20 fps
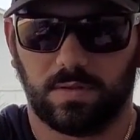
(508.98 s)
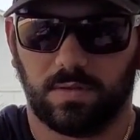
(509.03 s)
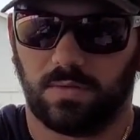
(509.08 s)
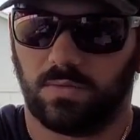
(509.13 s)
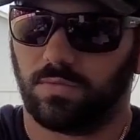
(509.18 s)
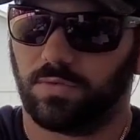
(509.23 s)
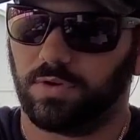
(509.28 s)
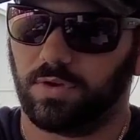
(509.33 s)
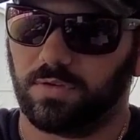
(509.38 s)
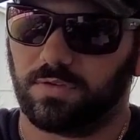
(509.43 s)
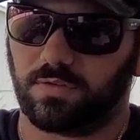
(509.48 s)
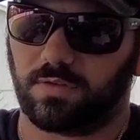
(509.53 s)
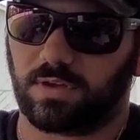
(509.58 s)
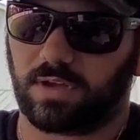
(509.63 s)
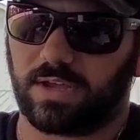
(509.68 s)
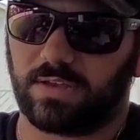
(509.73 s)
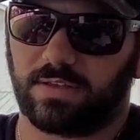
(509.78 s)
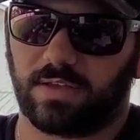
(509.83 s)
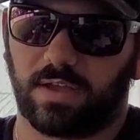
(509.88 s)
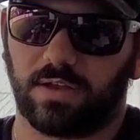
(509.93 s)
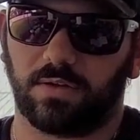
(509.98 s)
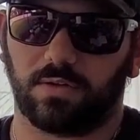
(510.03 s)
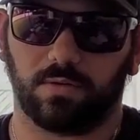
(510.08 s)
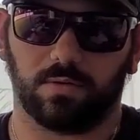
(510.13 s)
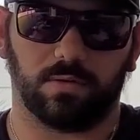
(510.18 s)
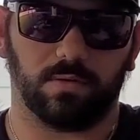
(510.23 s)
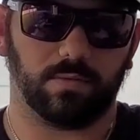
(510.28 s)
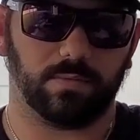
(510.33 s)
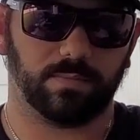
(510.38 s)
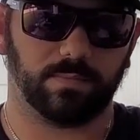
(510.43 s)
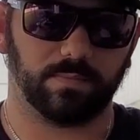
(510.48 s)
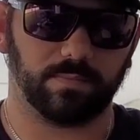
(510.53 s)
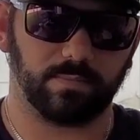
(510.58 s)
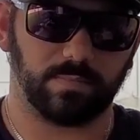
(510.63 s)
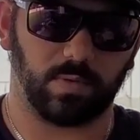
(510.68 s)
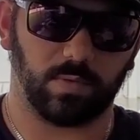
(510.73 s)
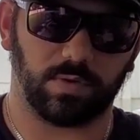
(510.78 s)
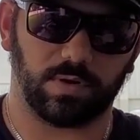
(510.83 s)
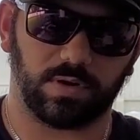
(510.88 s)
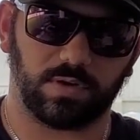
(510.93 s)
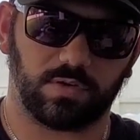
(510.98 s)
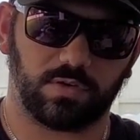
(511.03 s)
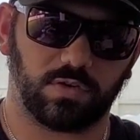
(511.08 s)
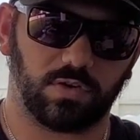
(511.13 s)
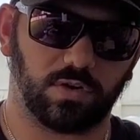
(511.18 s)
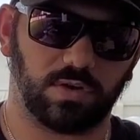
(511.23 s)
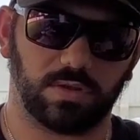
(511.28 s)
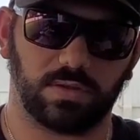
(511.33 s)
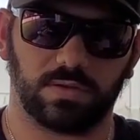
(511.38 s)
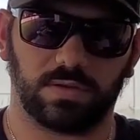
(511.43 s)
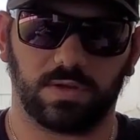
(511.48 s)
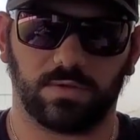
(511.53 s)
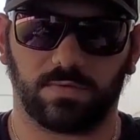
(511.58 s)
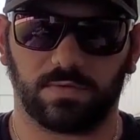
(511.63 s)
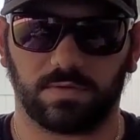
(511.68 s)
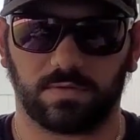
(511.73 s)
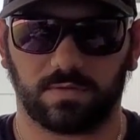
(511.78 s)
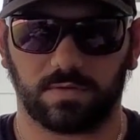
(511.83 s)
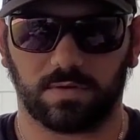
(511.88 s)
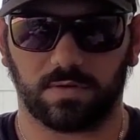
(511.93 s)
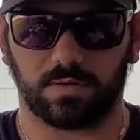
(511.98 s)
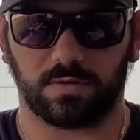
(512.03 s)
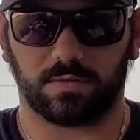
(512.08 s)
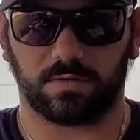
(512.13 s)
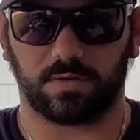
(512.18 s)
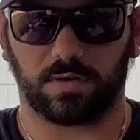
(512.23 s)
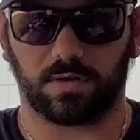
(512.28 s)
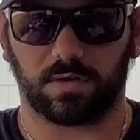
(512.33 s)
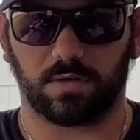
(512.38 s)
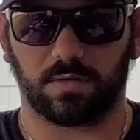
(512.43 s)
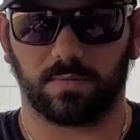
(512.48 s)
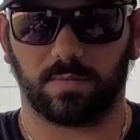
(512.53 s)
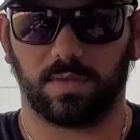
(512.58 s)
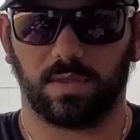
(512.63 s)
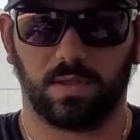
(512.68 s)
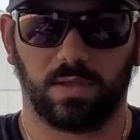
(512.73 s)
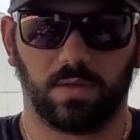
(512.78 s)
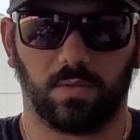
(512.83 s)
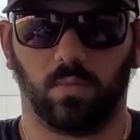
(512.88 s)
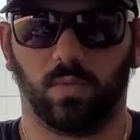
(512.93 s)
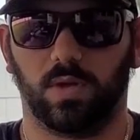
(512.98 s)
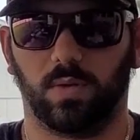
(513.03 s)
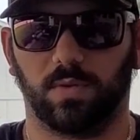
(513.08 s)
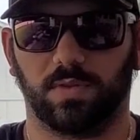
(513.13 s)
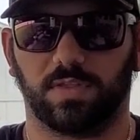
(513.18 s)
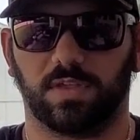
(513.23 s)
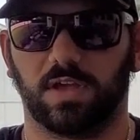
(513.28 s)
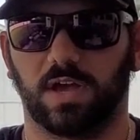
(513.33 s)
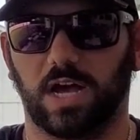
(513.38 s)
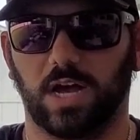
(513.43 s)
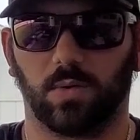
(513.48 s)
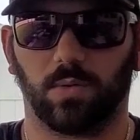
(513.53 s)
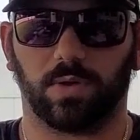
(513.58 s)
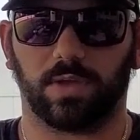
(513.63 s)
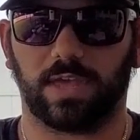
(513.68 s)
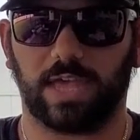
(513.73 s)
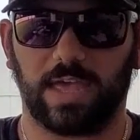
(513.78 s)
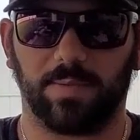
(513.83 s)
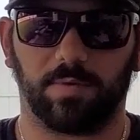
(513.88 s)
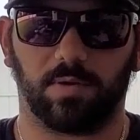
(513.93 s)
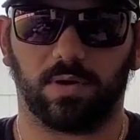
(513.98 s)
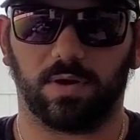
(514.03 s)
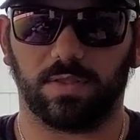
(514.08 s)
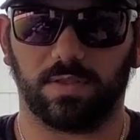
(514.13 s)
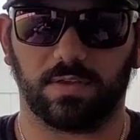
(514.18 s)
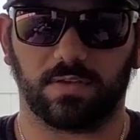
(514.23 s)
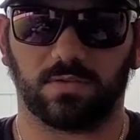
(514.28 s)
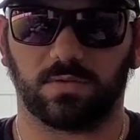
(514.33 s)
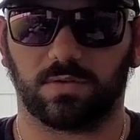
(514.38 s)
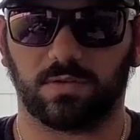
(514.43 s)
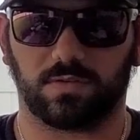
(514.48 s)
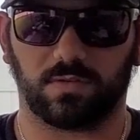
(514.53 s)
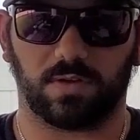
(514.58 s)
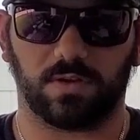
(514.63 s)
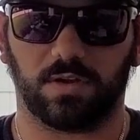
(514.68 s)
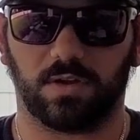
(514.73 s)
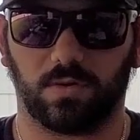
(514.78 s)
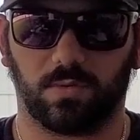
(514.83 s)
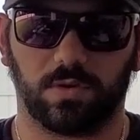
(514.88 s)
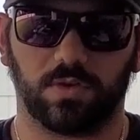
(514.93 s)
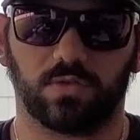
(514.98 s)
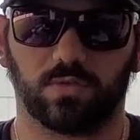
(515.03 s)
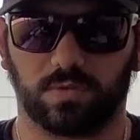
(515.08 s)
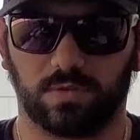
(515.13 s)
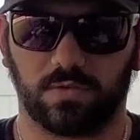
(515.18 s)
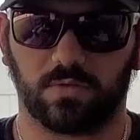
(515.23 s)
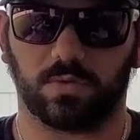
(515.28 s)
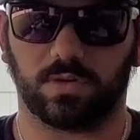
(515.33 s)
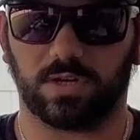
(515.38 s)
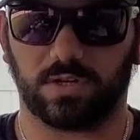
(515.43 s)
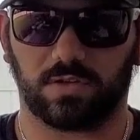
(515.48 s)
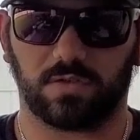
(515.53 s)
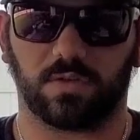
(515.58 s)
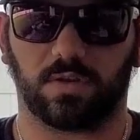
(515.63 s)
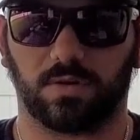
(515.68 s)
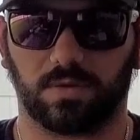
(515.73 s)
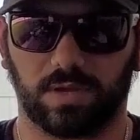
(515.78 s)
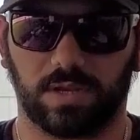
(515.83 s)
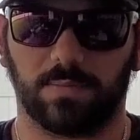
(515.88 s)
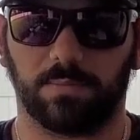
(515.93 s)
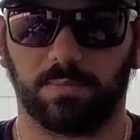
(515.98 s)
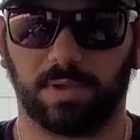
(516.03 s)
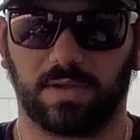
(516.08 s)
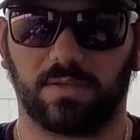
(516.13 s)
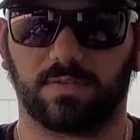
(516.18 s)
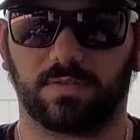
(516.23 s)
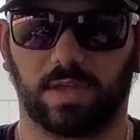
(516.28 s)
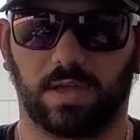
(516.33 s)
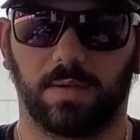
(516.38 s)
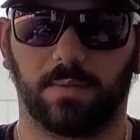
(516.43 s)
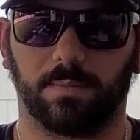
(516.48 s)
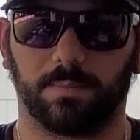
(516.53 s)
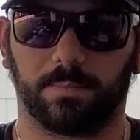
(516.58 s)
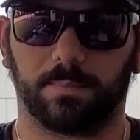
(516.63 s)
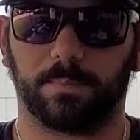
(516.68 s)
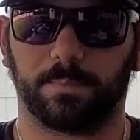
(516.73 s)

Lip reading: reels look identical, but we're going to show you the difference here in a second. Went with the aqua camo on this one, so I know which one's which, so I don't get them mixed up.